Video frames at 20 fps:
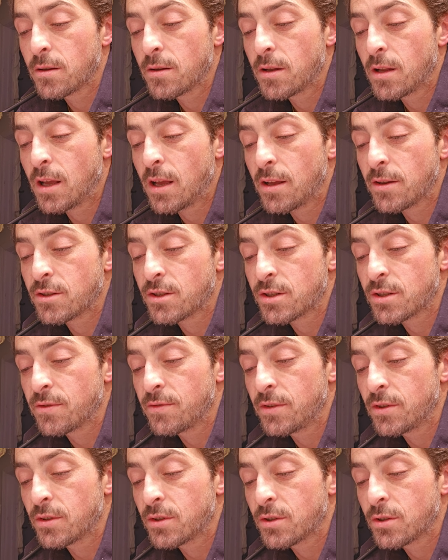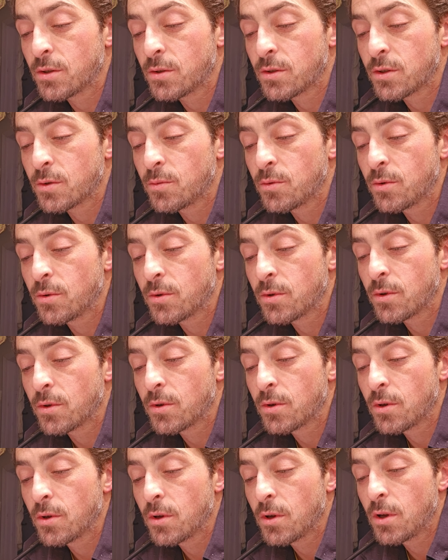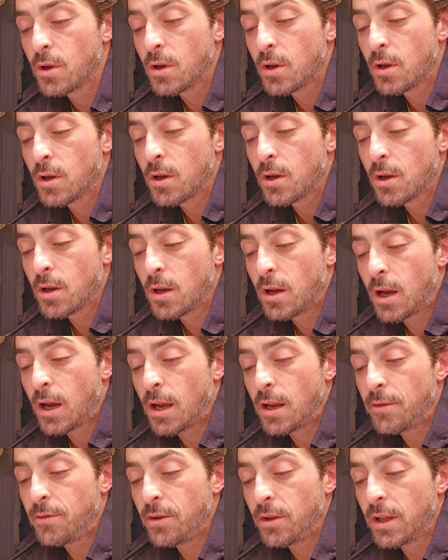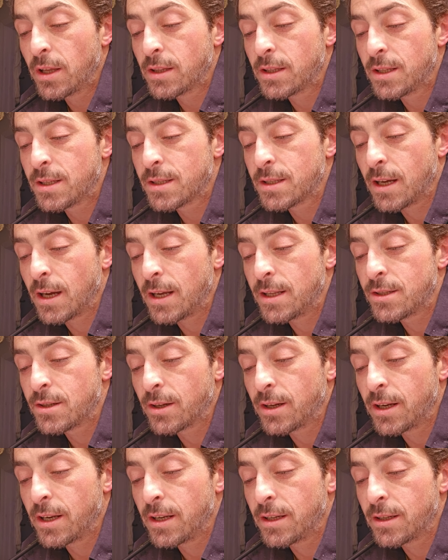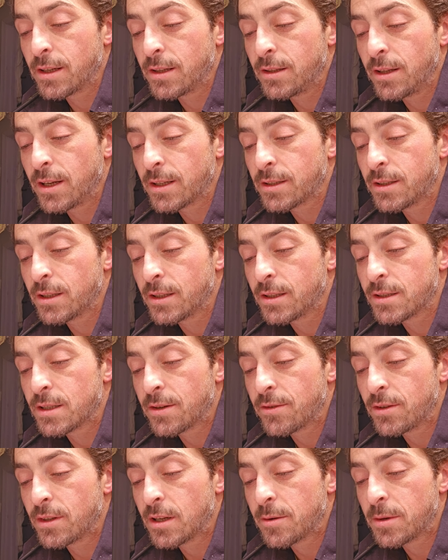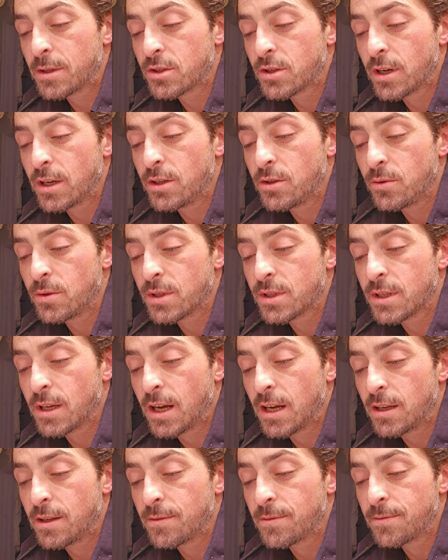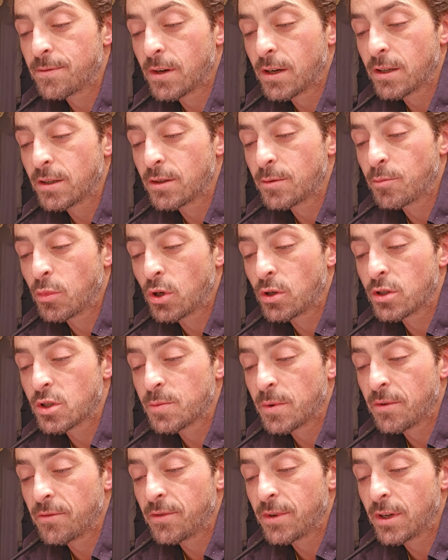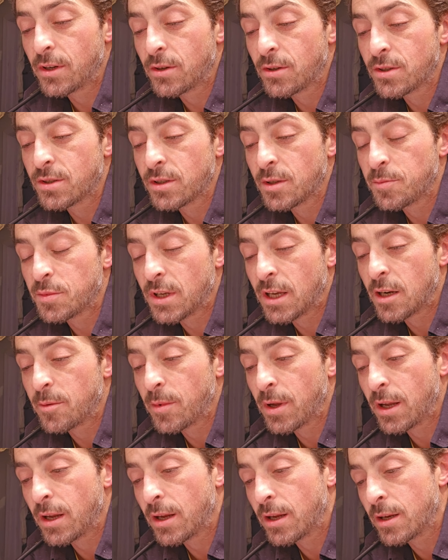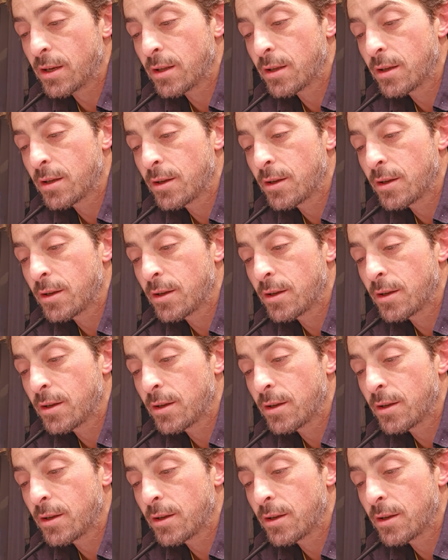That it just feels so smooth. I feel like these sides are getting neglected because every time I try to do a side, it burns my finger, slips out of my hand.